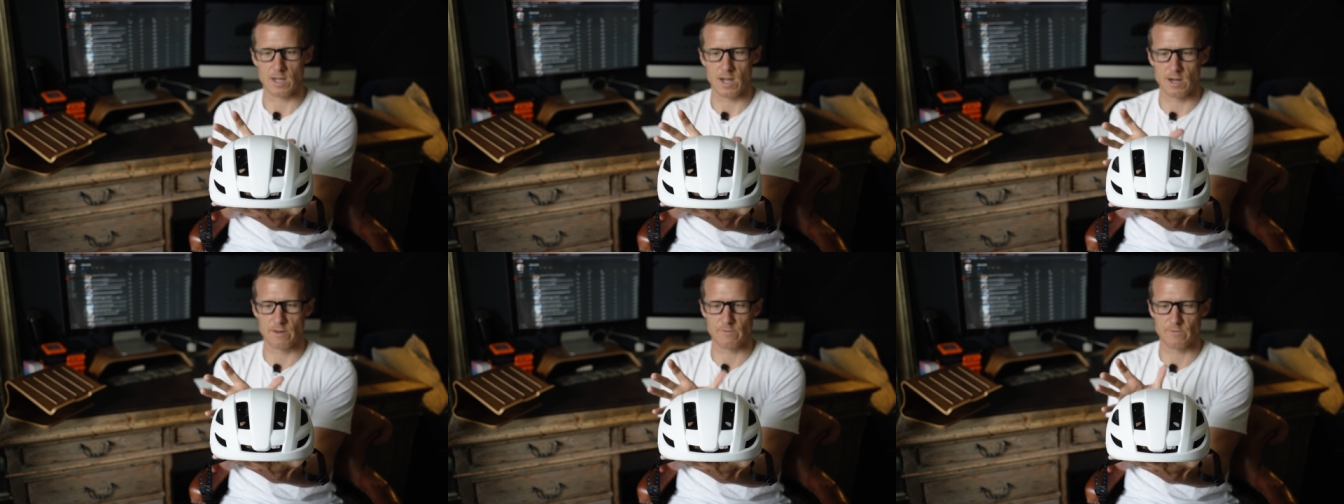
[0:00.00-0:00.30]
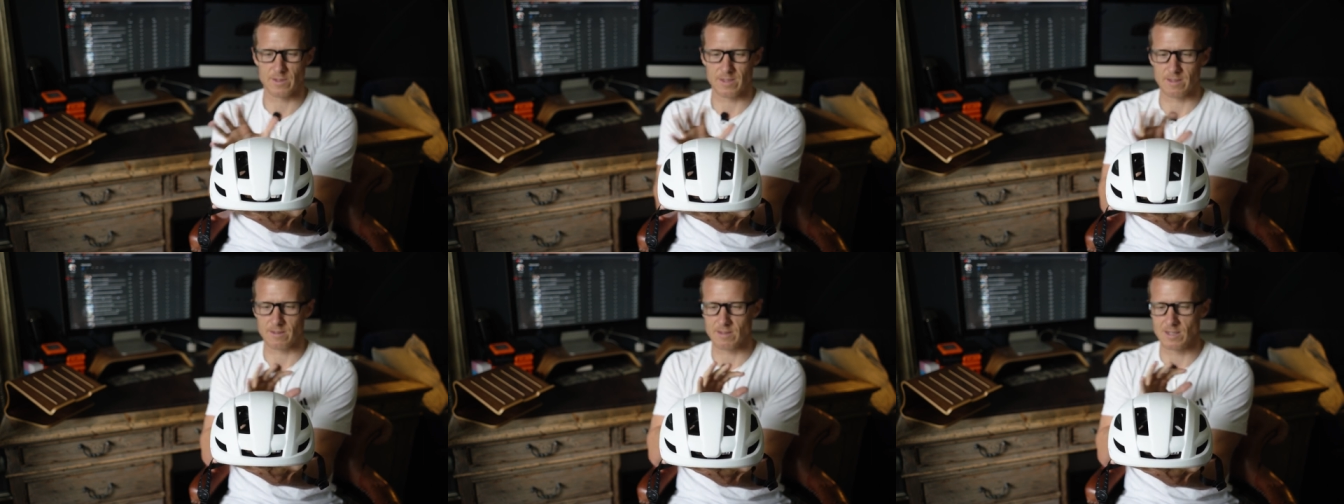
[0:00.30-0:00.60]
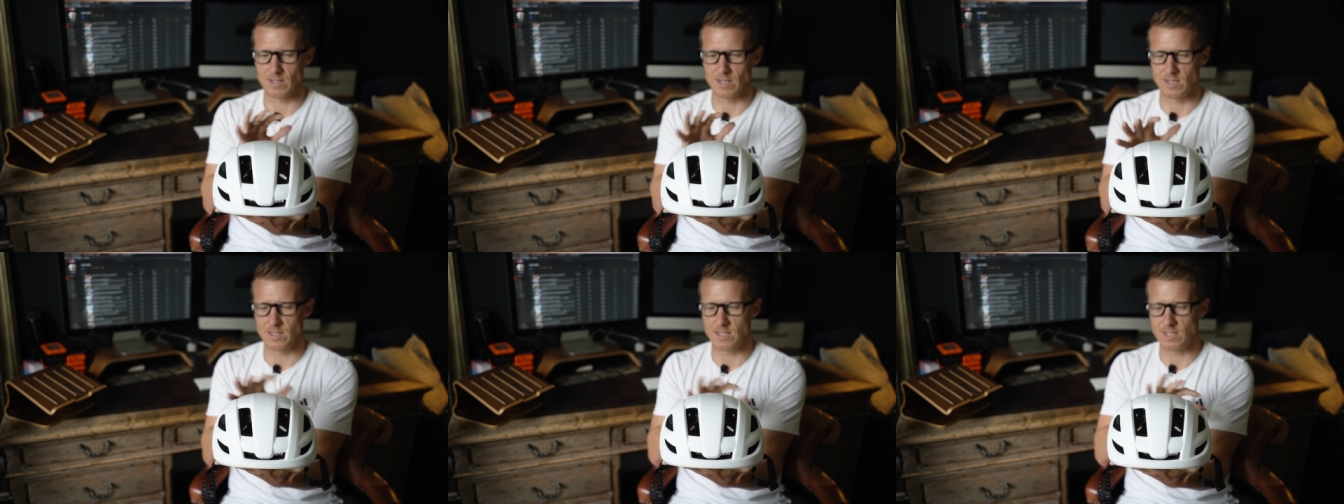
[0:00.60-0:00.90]
kind of
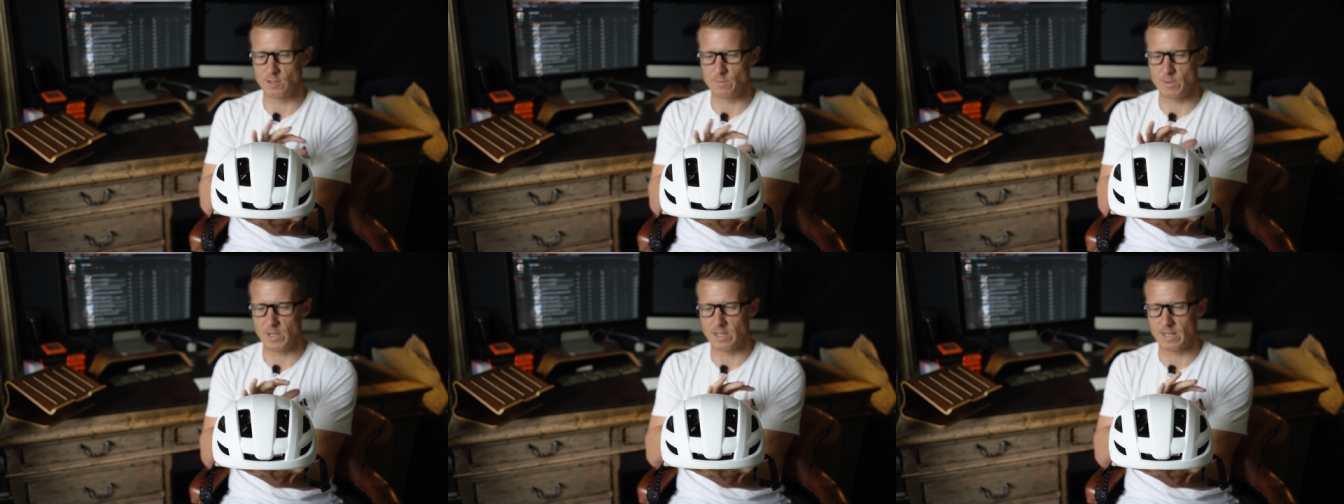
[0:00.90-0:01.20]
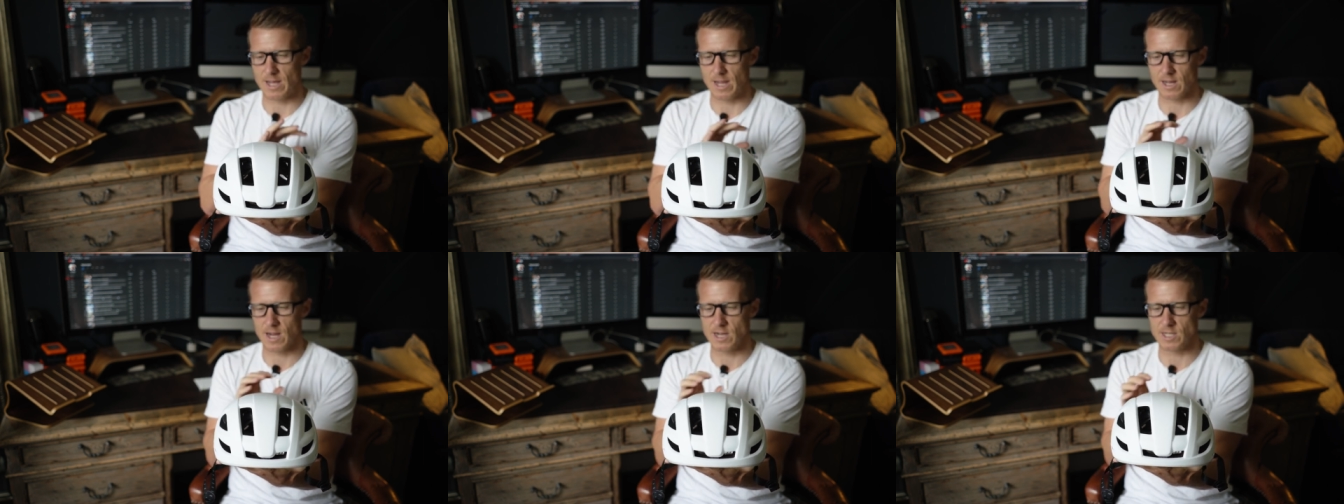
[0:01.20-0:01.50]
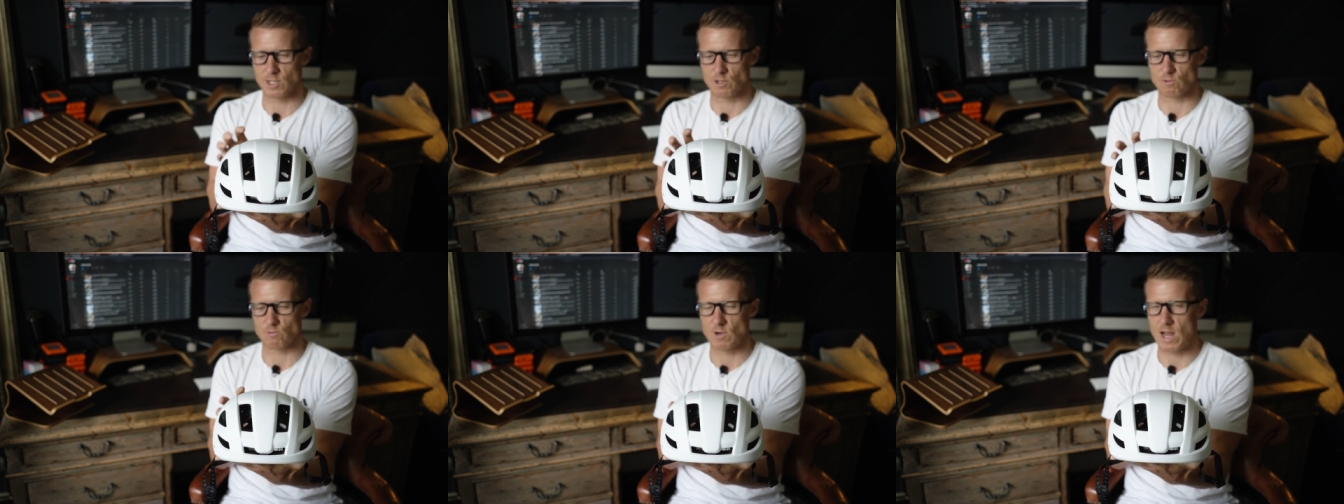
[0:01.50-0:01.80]
a little bit of that kind
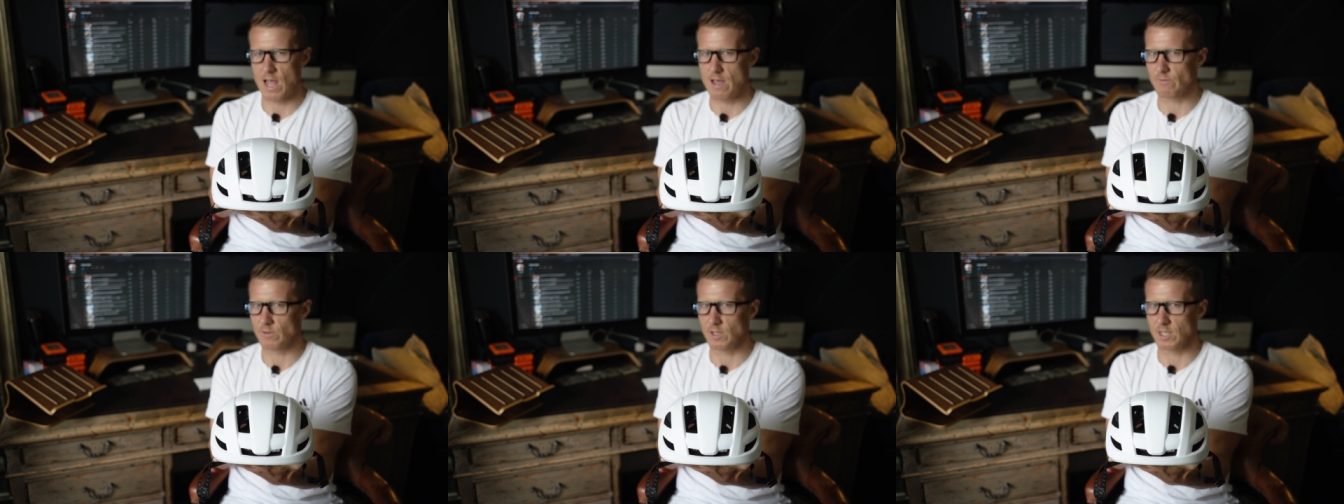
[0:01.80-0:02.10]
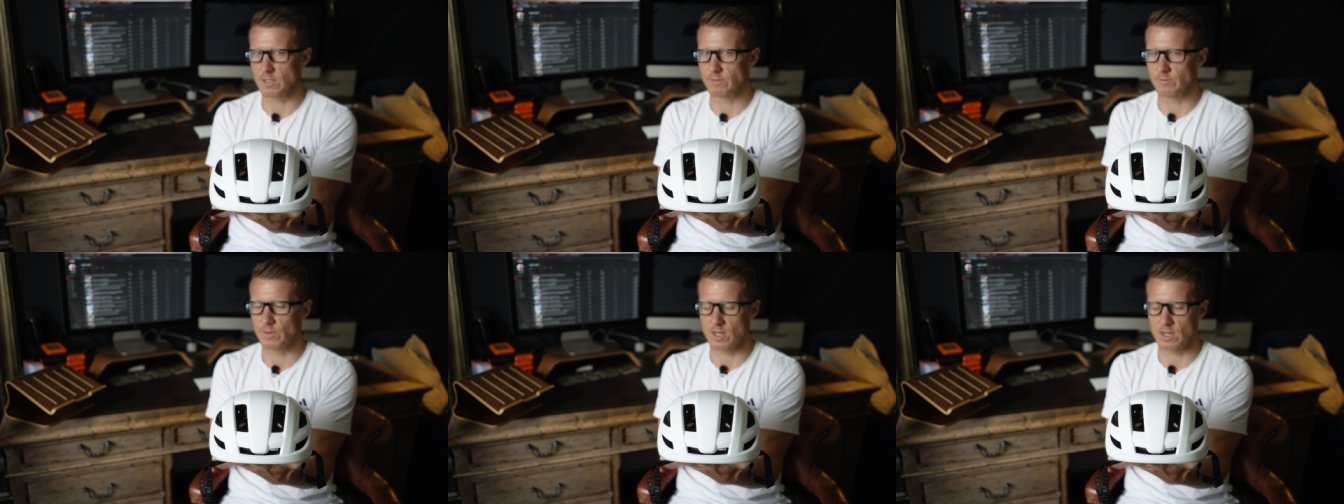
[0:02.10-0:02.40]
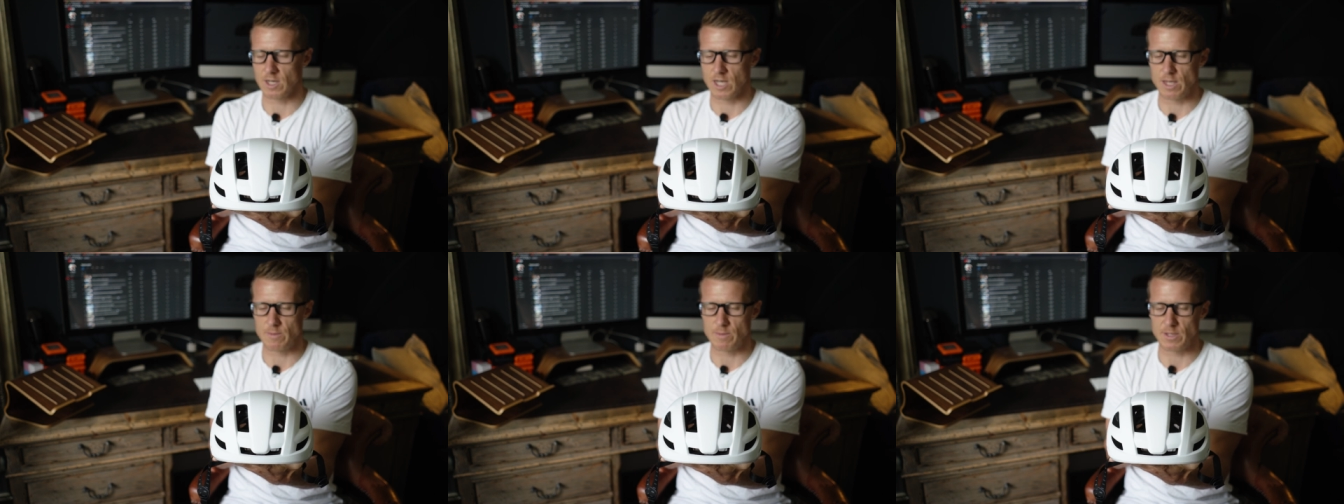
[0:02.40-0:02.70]
of gravelly
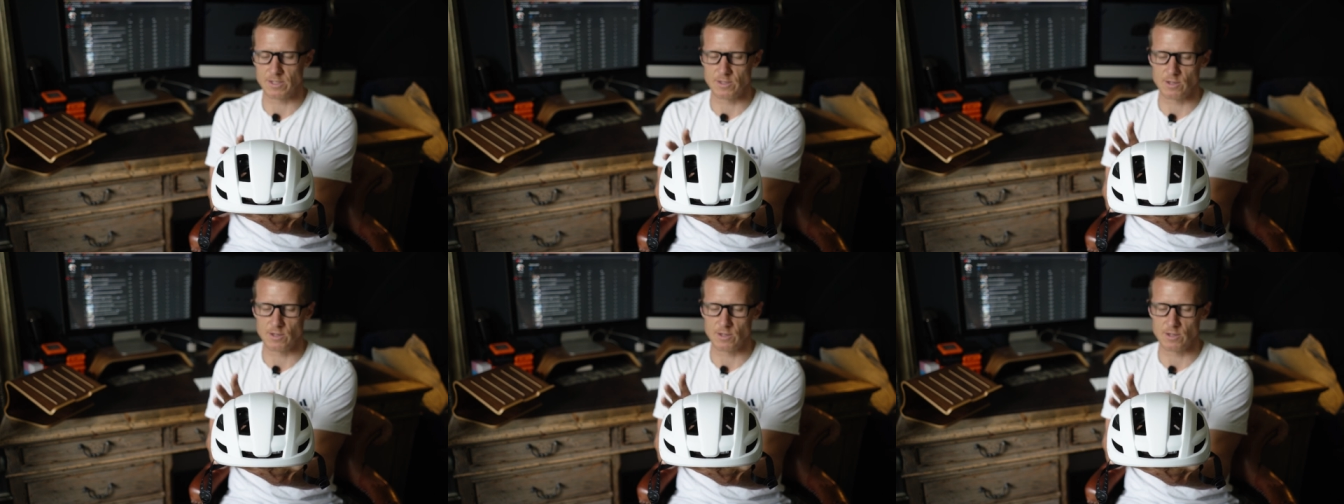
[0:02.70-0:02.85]
vibe,